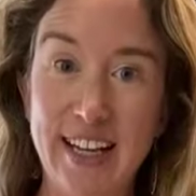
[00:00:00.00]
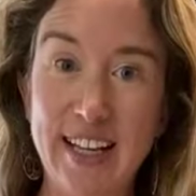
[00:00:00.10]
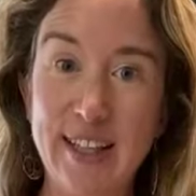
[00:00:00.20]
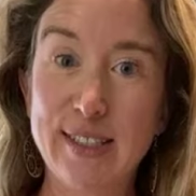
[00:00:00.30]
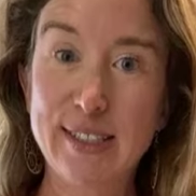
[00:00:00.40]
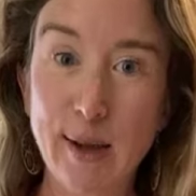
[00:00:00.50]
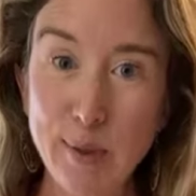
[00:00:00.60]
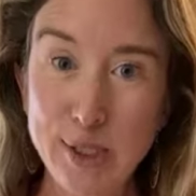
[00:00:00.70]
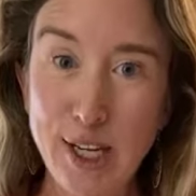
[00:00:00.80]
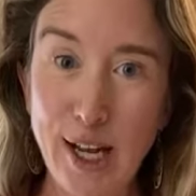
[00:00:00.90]
In the
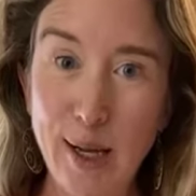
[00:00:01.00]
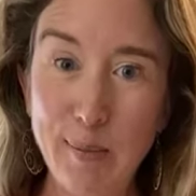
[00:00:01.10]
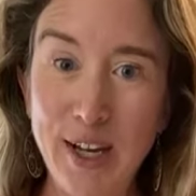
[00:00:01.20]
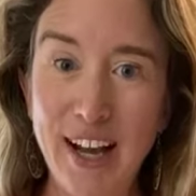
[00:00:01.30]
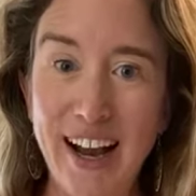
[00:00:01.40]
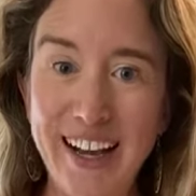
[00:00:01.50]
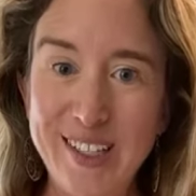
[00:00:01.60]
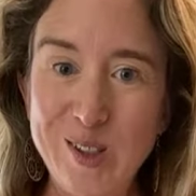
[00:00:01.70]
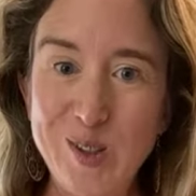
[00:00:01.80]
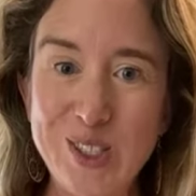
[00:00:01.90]
summertime, I
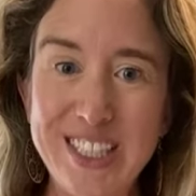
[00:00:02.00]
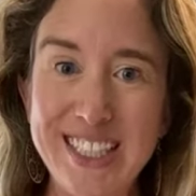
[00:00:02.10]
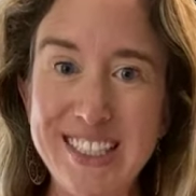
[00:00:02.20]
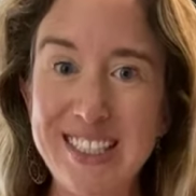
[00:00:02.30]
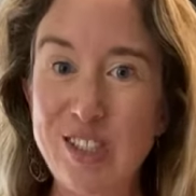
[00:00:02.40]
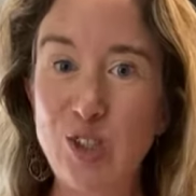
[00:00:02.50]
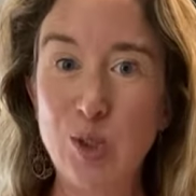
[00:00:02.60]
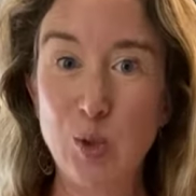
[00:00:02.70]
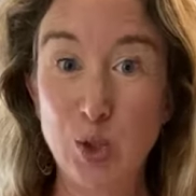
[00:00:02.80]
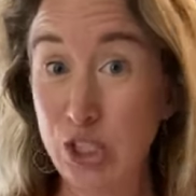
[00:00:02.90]
use this
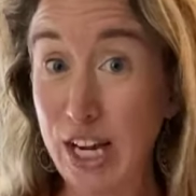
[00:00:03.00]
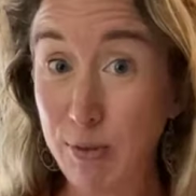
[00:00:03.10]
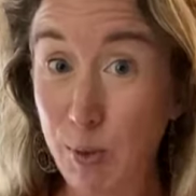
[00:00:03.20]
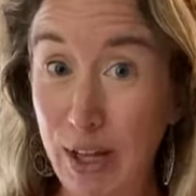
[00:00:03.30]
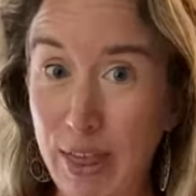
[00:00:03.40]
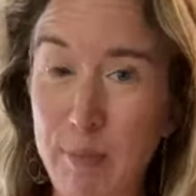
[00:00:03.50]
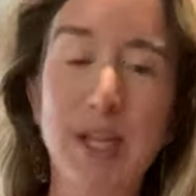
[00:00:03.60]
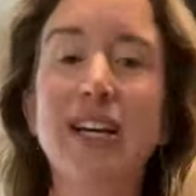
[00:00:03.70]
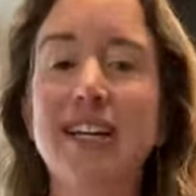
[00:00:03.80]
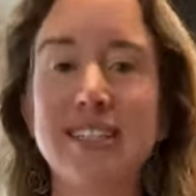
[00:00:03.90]
to shave with
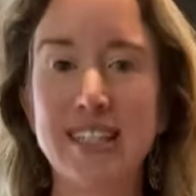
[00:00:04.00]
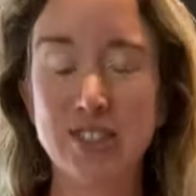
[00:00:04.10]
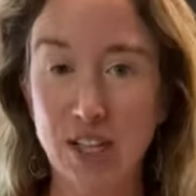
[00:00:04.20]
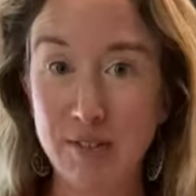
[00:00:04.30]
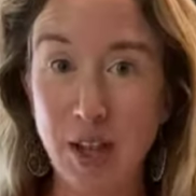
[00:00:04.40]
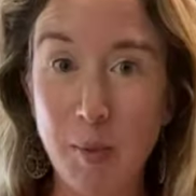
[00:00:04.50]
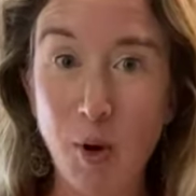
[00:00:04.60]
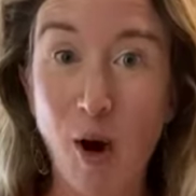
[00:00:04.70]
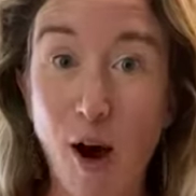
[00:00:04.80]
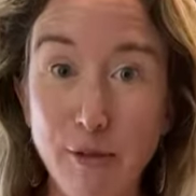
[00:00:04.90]
because I shave a lot more
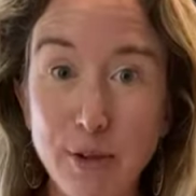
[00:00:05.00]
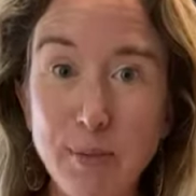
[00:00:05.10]
often.